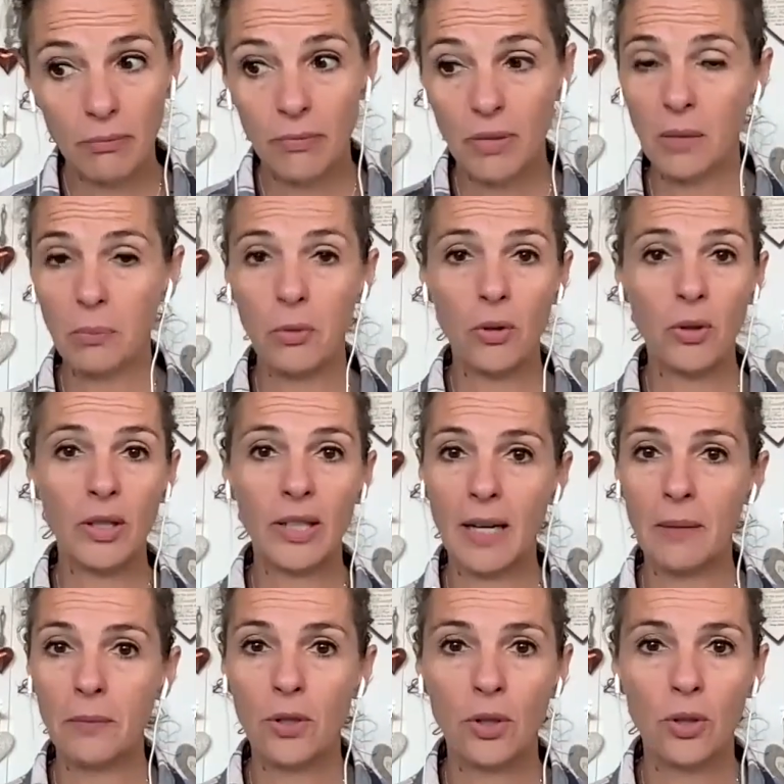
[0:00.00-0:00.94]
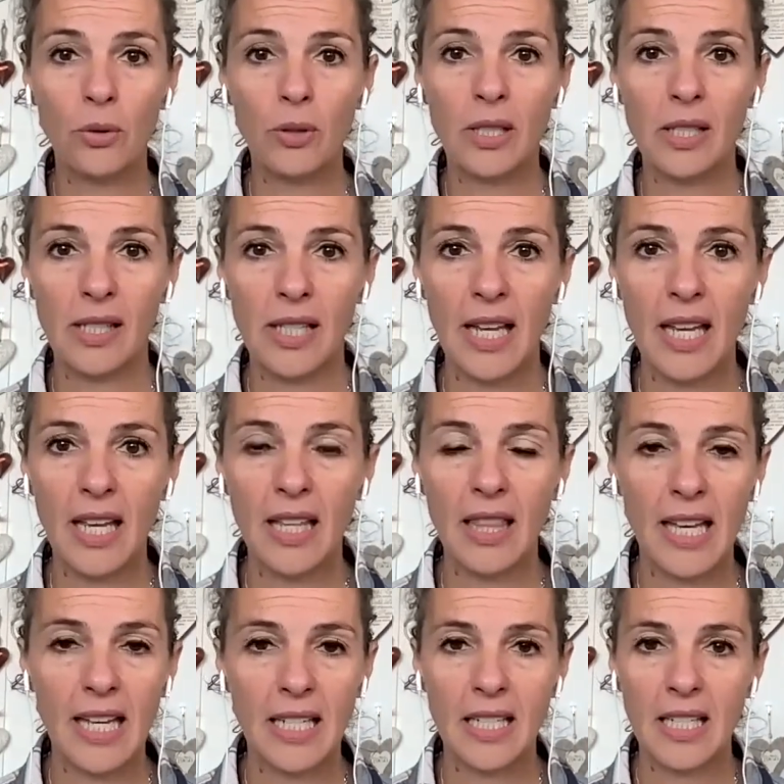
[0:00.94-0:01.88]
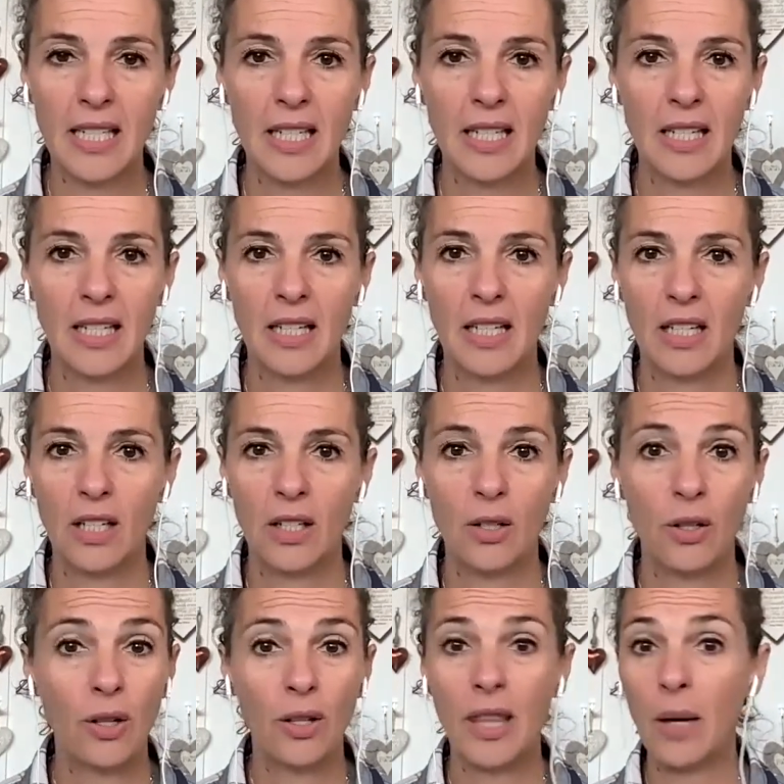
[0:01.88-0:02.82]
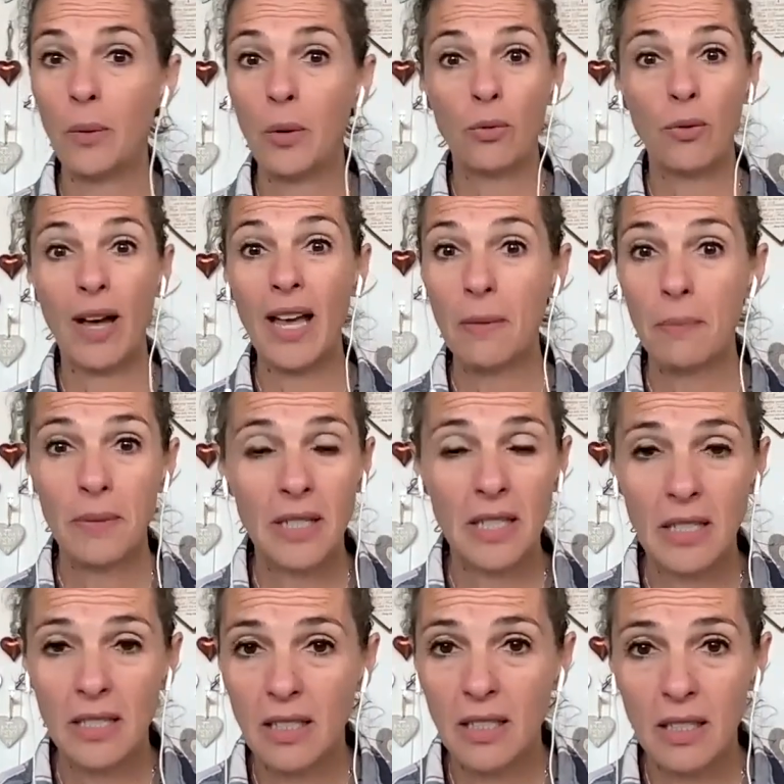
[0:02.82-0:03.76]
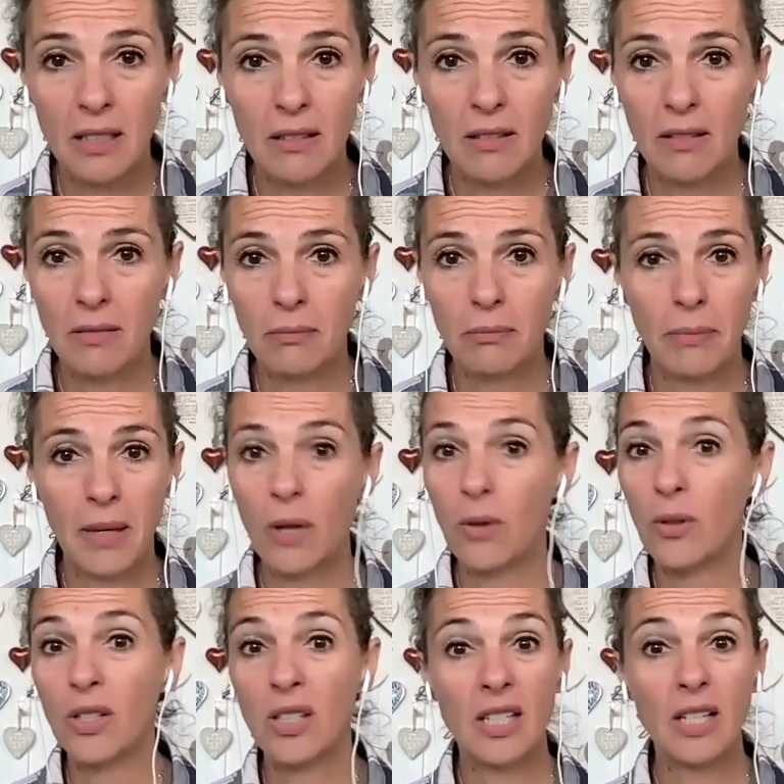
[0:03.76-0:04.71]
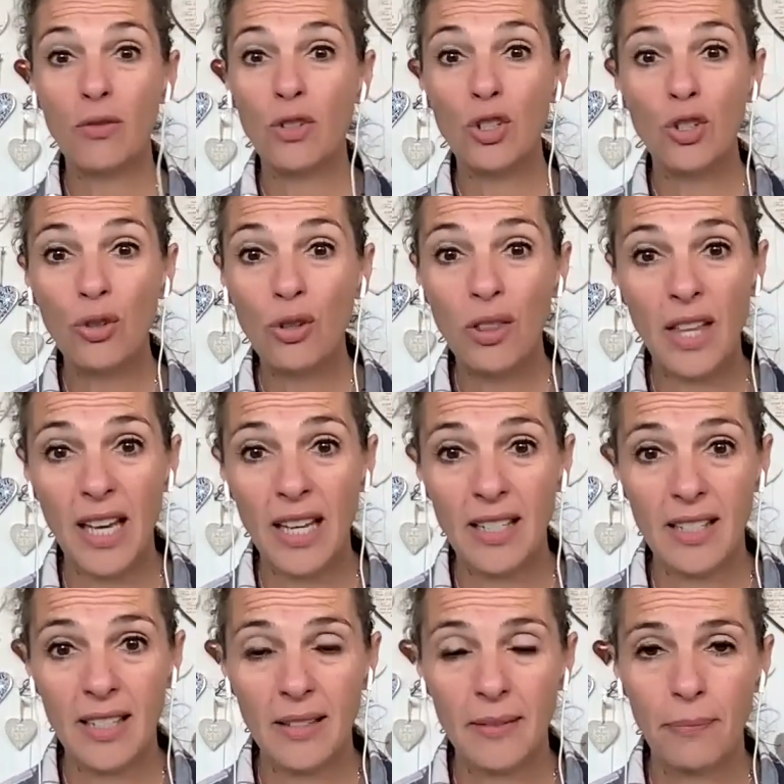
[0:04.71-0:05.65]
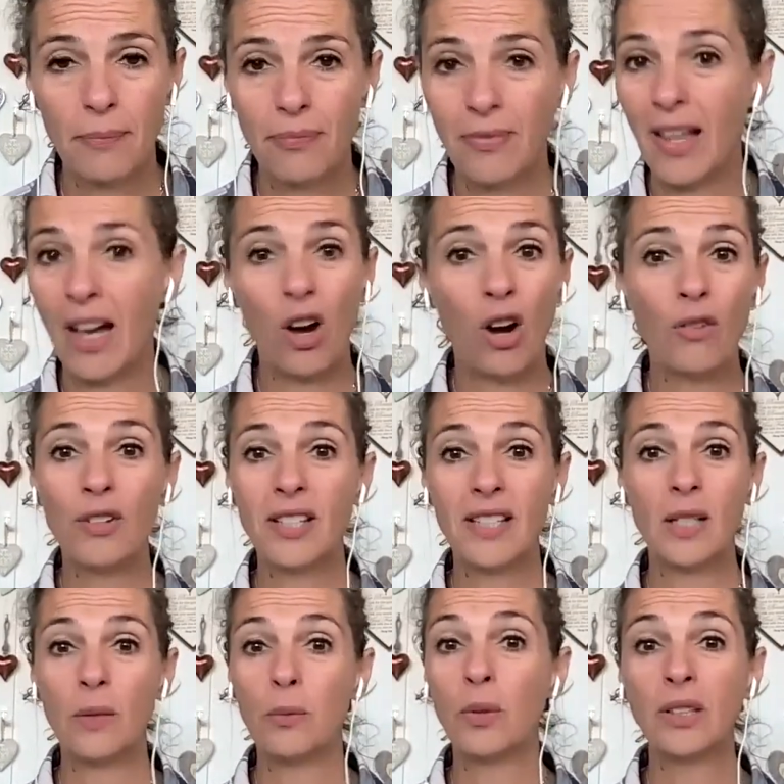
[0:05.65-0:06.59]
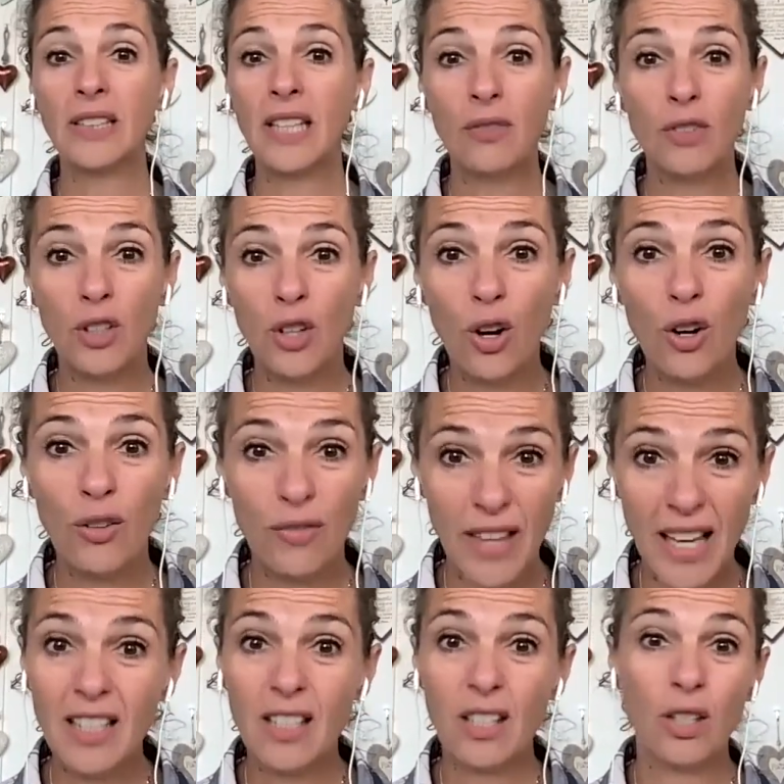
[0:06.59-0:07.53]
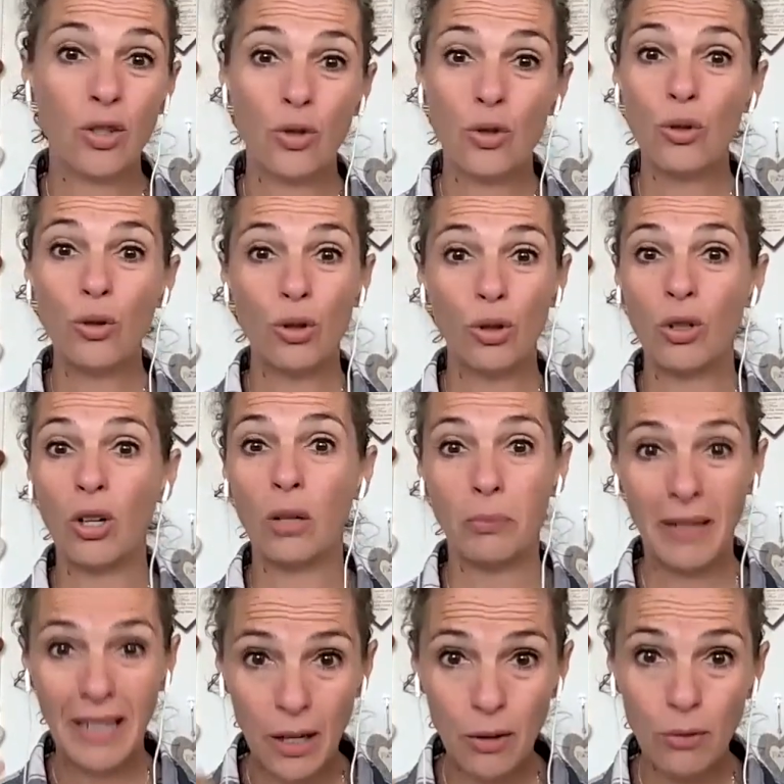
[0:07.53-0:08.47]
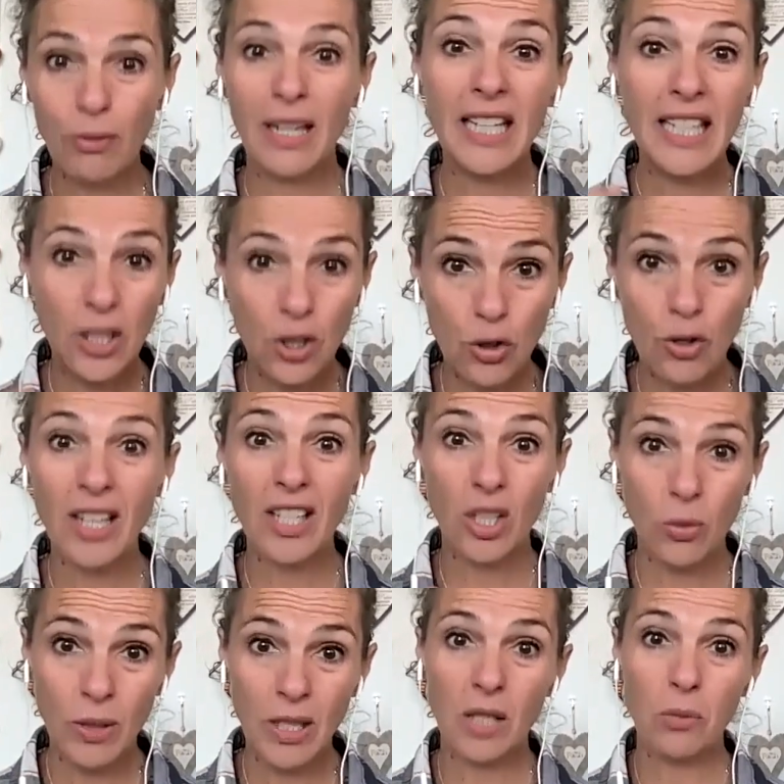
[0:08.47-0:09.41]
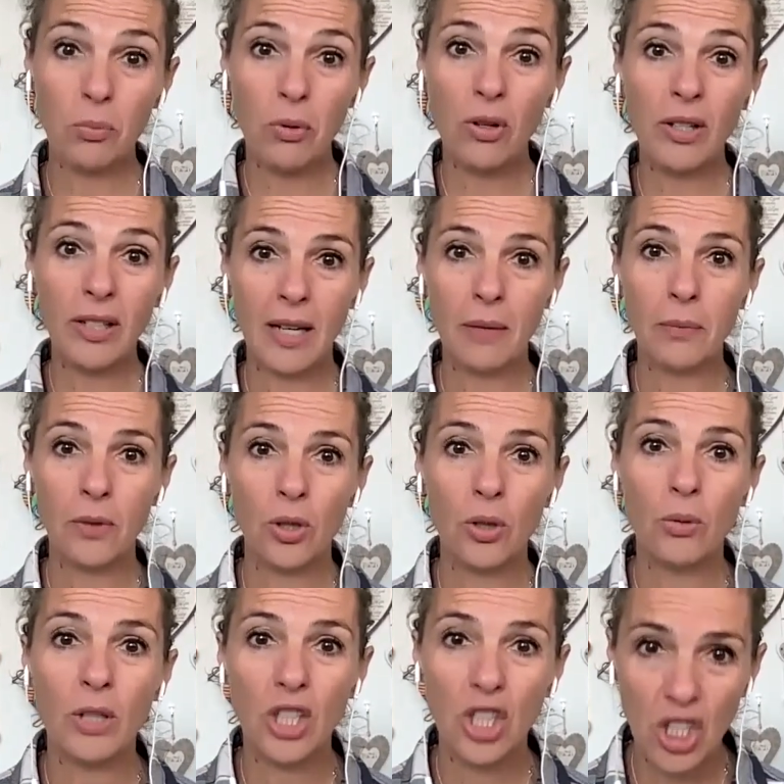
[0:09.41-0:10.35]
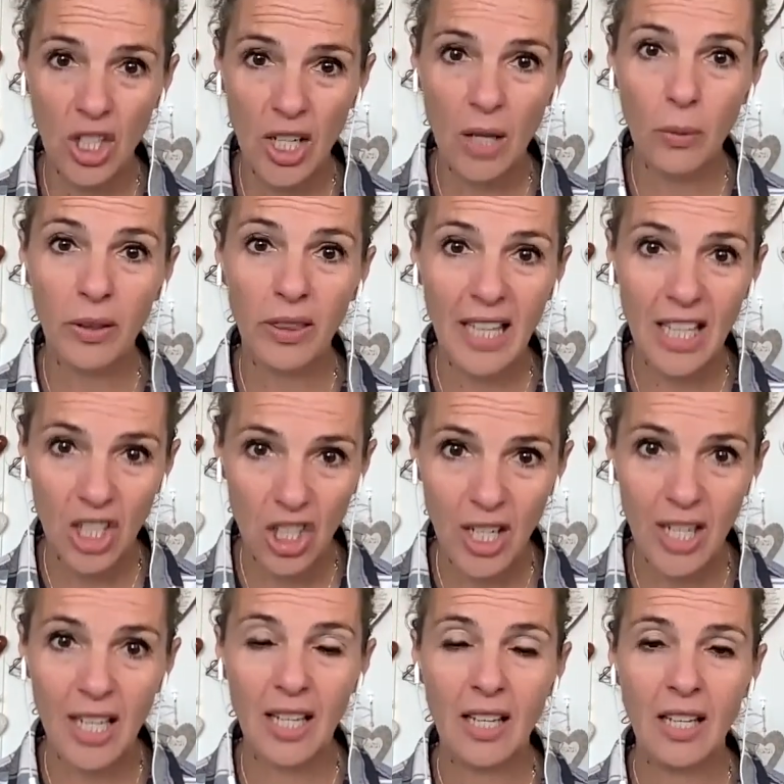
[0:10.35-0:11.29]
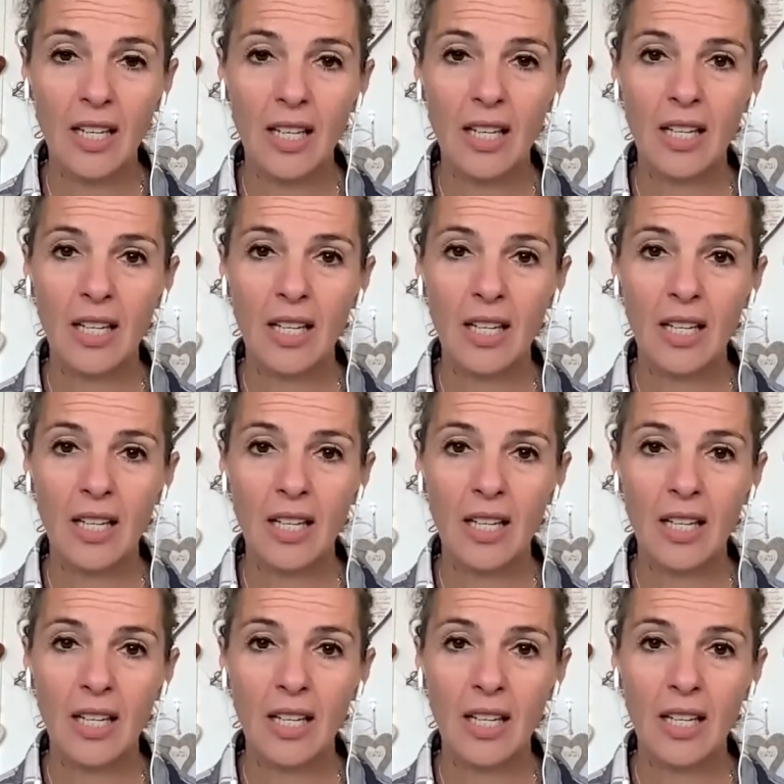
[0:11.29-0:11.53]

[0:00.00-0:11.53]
spirit come through and say that, you know, they were raped and parents never knew that. Now, obviously, we'll never know if that's the truth or not, but I really trust when spirit come through and share what they share,